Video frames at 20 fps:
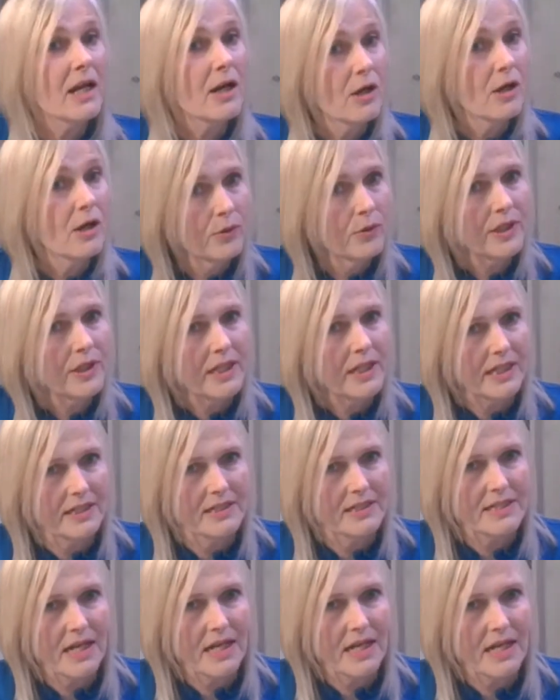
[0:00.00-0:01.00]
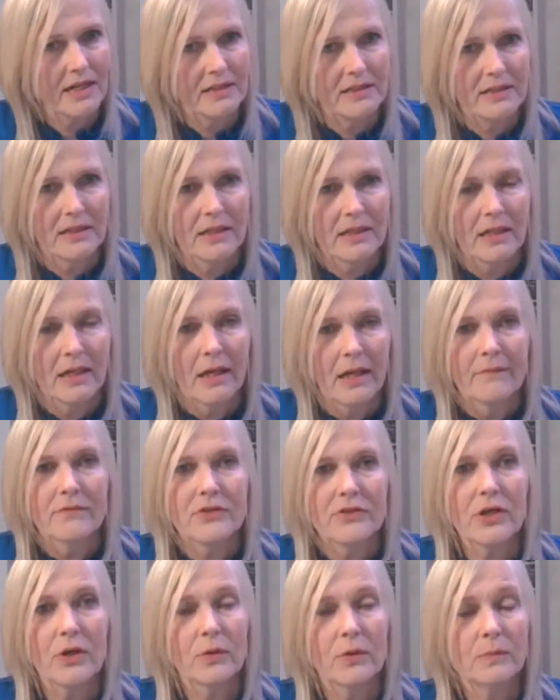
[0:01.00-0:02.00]
including insects.
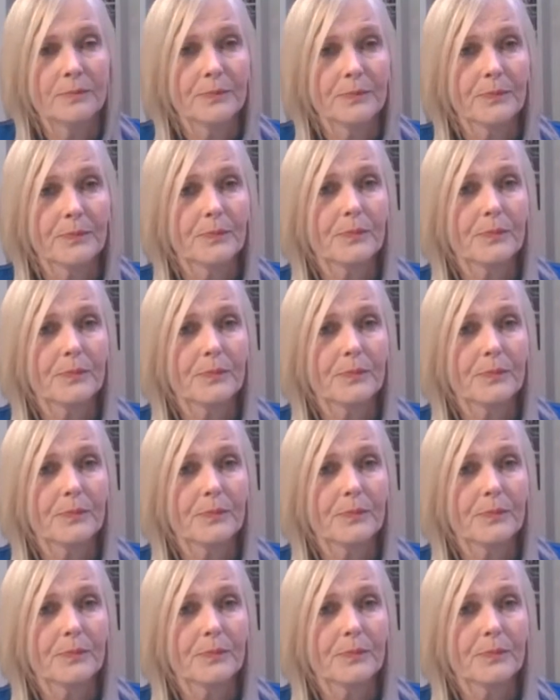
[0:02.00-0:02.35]
So